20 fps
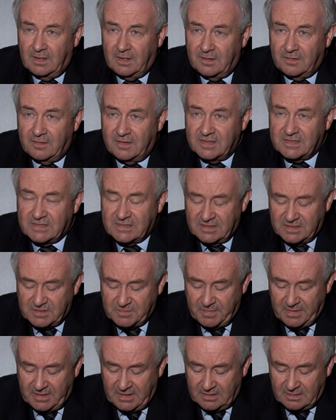This has
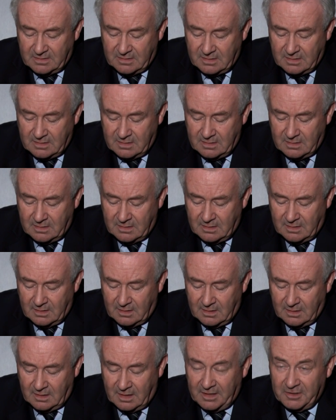been
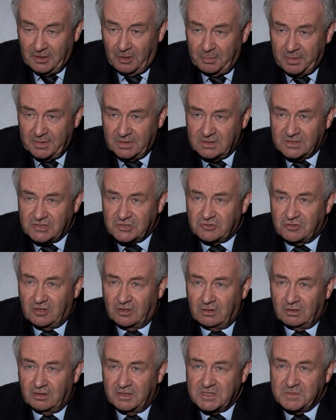an uphill
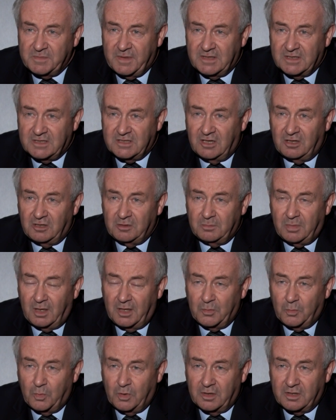struggle. It's been done by
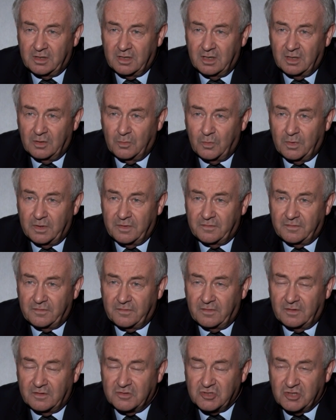working
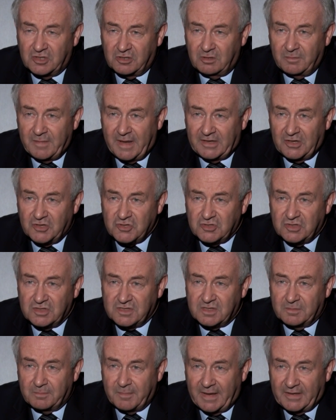with general managers
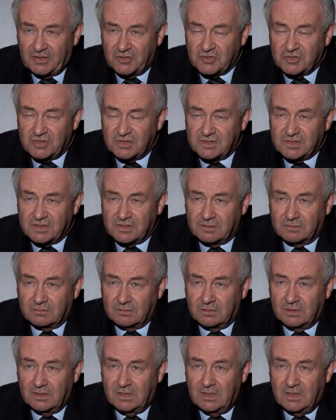and
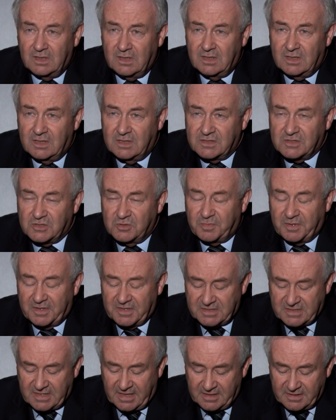
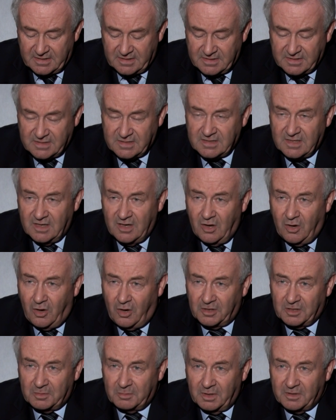superintendents
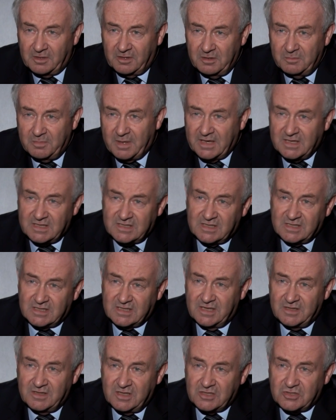on a monthly basis
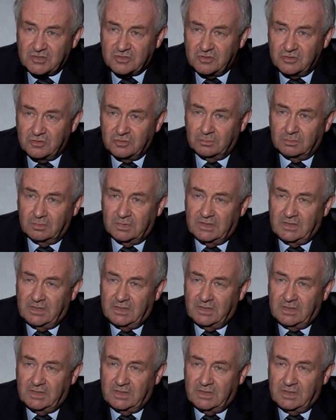in this room